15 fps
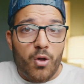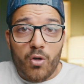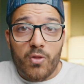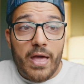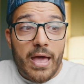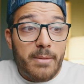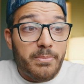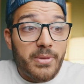all
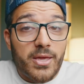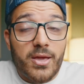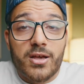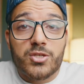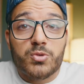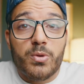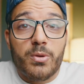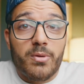that
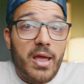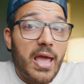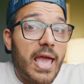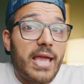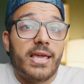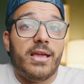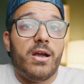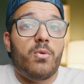because we were
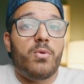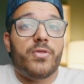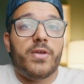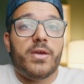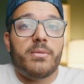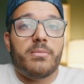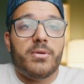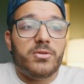hanging out with
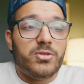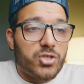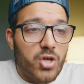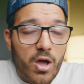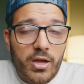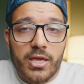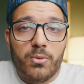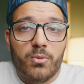him,
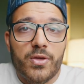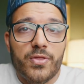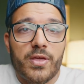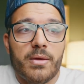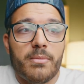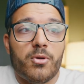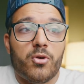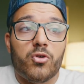talking with
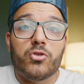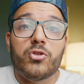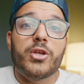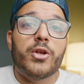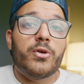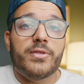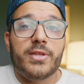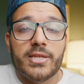him
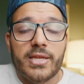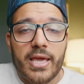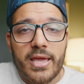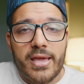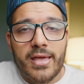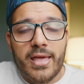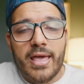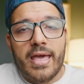earlier in the
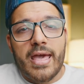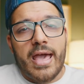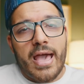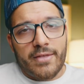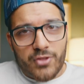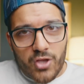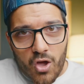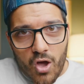day
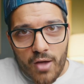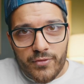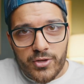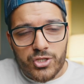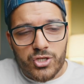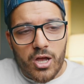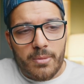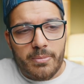at the coffee
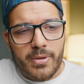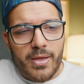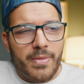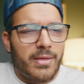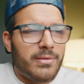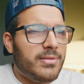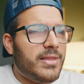shop. And then